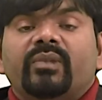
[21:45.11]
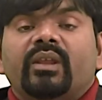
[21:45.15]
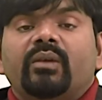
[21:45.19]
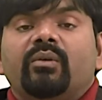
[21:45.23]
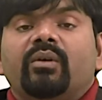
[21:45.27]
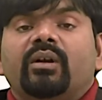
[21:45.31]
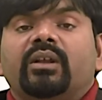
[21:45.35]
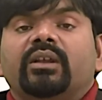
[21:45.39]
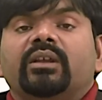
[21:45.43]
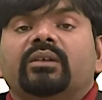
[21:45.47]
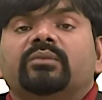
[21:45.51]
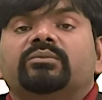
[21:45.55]

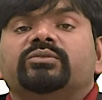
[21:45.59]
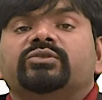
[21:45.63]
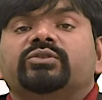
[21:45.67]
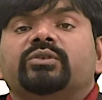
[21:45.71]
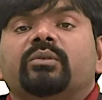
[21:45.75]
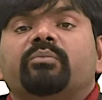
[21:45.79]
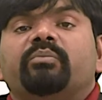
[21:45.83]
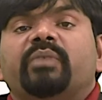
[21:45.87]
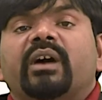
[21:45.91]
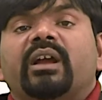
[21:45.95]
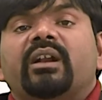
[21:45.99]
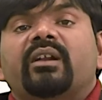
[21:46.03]
Okay,
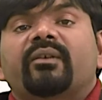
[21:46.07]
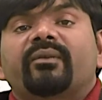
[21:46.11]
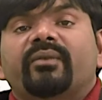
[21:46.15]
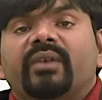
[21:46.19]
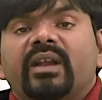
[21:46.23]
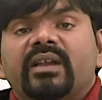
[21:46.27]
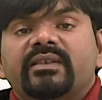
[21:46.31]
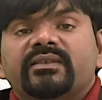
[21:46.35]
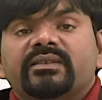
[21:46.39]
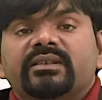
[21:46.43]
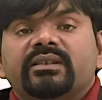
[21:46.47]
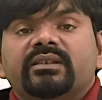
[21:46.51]
so
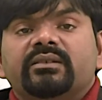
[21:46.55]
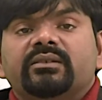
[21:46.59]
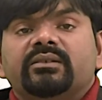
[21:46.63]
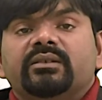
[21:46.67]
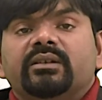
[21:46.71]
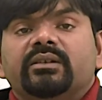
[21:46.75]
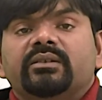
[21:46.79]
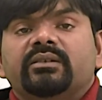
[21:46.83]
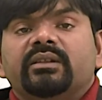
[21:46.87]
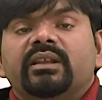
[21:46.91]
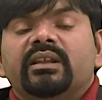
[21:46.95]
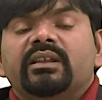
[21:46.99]
paraphrasing
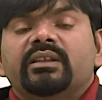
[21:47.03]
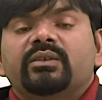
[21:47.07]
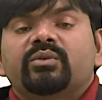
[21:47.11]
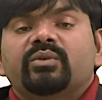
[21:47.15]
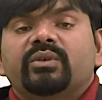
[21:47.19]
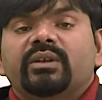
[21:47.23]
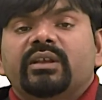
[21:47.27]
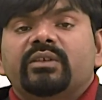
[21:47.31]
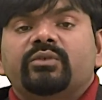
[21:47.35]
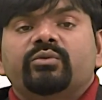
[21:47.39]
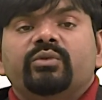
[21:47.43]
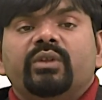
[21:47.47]
thing,
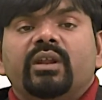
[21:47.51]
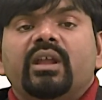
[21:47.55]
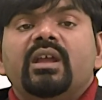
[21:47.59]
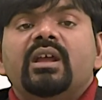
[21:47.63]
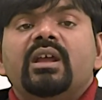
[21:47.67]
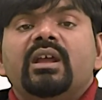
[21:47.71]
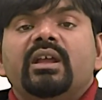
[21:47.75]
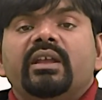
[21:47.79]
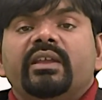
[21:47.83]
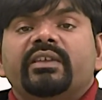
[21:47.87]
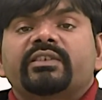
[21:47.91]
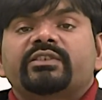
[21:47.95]
you
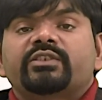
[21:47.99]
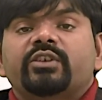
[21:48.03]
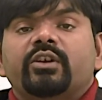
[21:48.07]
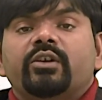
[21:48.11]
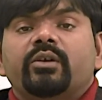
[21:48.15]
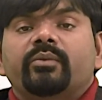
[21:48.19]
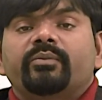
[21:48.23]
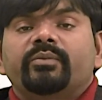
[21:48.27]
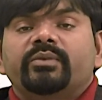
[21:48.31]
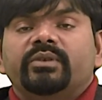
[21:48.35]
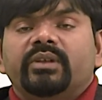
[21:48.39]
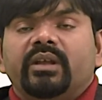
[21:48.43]
instead
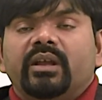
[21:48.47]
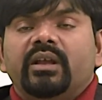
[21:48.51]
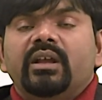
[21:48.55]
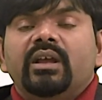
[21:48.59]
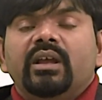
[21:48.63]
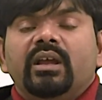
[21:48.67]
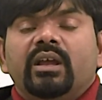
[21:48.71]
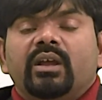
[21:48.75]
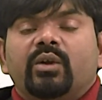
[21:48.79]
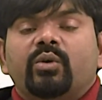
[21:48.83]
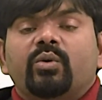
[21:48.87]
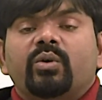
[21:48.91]
of
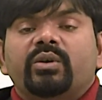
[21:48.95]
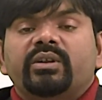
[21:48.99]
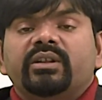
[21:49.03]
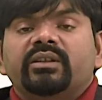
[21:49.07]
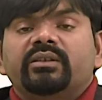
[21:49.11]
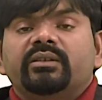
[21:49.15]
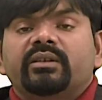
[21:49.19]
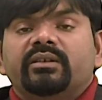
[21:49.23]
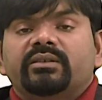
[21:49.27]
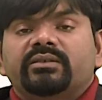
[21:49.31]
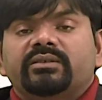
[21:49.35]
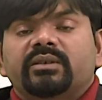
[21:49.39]

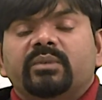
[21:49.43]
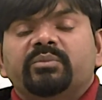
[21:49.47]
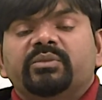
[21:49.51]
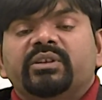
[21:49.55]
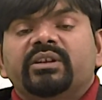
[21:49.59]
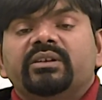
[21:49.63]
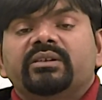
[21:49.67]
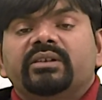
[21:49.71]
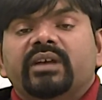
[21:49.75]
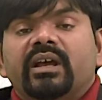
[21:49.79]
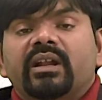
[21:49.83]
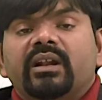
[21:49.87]
quoting
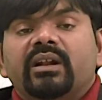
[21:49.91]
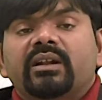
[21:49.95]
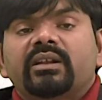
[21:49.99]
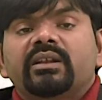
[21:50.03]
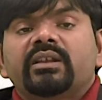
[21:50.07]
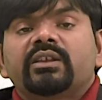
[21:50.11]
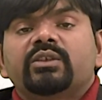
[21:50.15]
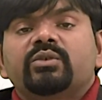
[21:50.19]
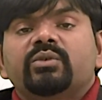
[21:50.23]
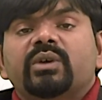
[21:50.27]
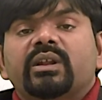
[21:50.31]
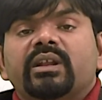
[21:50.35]
something
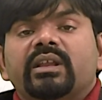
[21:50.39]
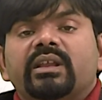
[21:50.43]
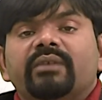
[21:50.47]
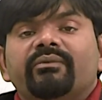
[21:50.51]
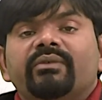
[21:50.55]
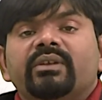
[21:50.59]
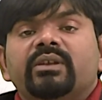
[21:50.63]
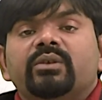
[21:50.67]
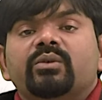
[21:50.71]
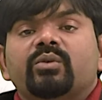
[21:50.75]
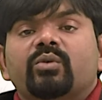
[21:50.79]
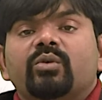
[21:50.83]
directly, you are
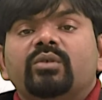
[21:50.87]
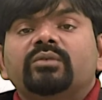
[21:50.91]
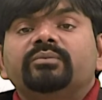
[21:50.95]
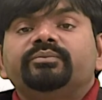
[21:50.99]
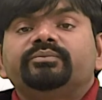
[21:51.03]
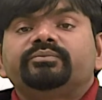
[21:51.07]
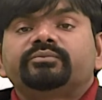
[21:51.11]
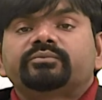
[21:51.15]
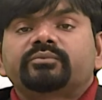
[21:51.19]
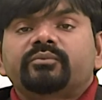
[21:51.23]
giving your own